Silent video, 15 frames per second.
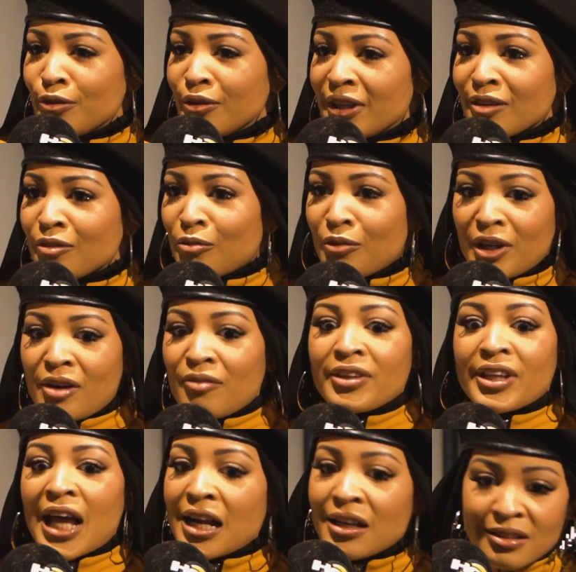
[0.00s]
and whatever
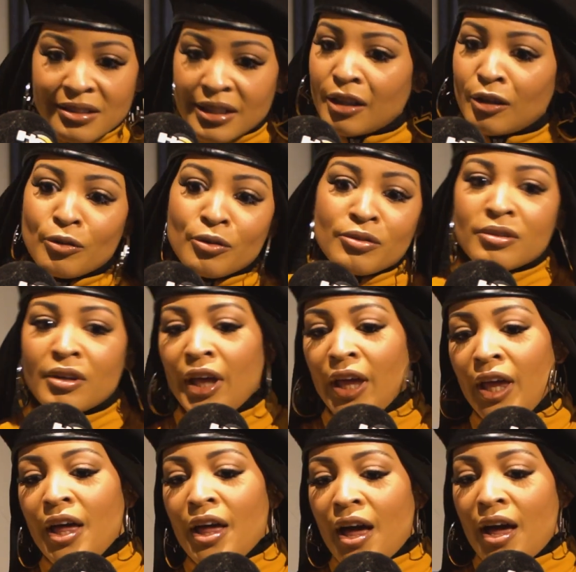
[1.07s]
that entails.
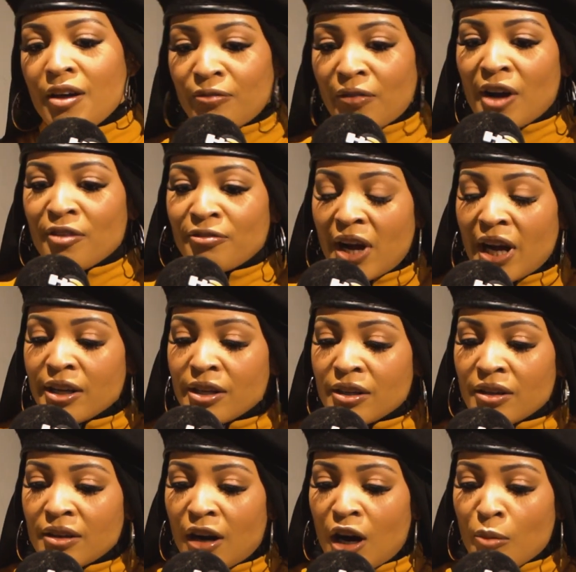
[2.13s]
If I find
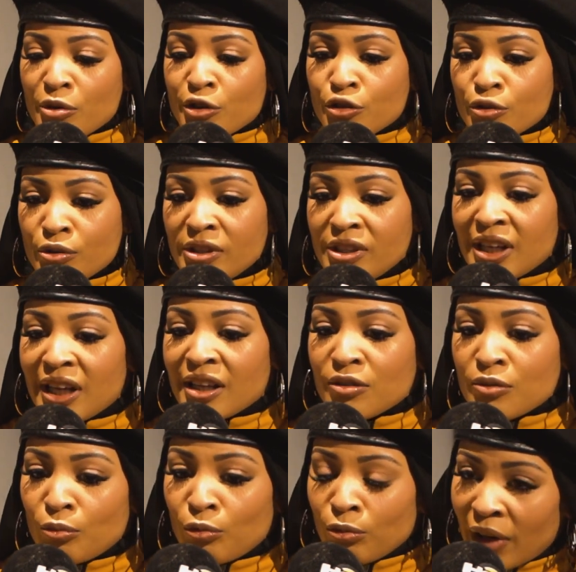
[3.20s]
an opportunity that's
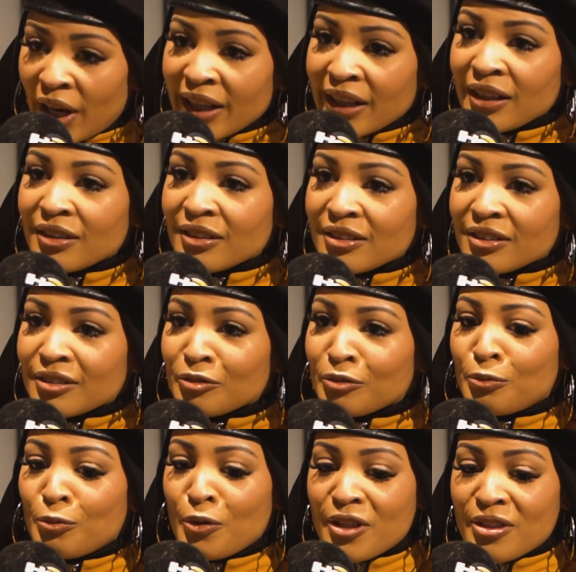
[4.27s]
right
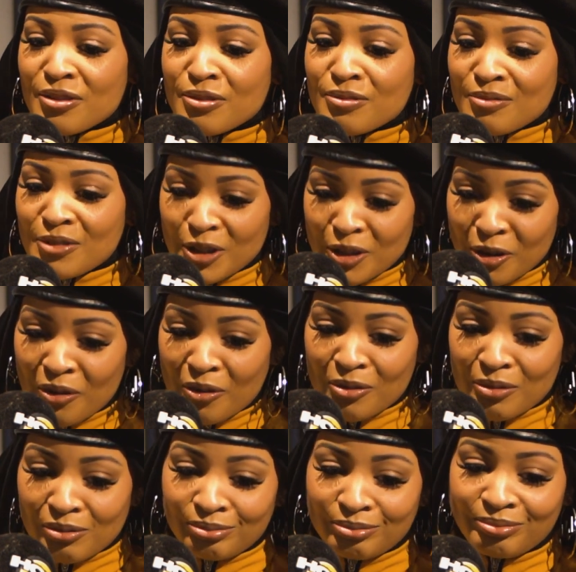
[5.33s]
with, you know,
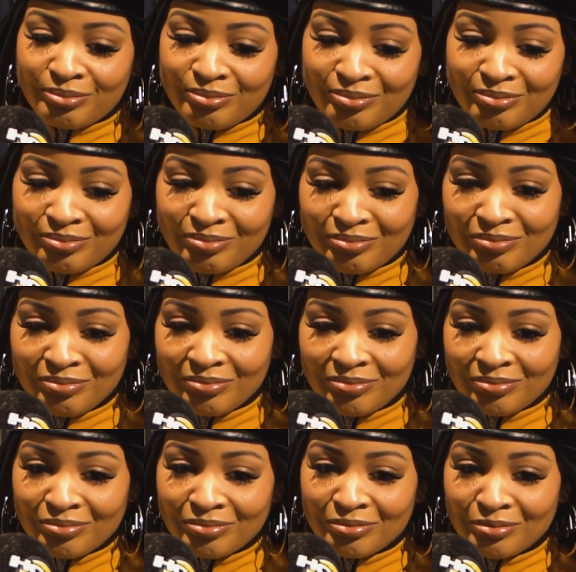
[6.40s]

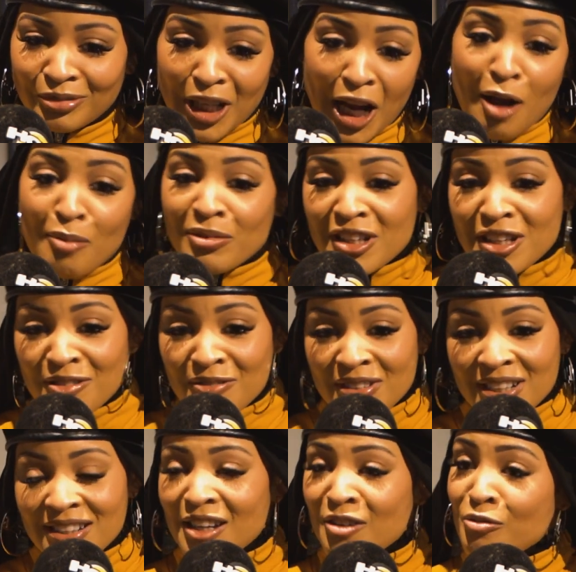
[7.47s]
what I believe
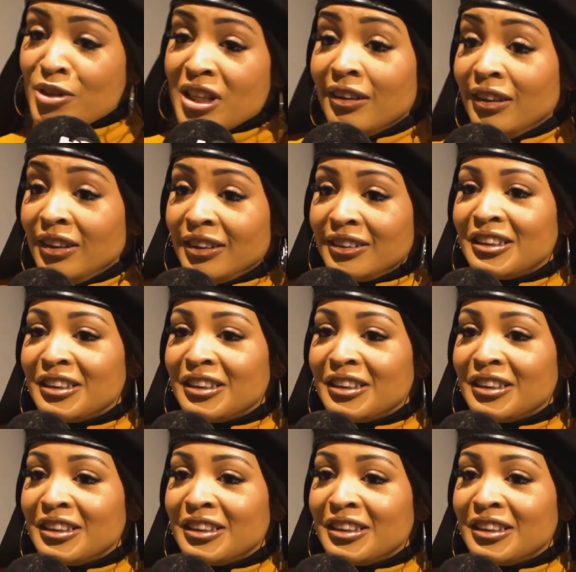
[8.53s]
in, then we good,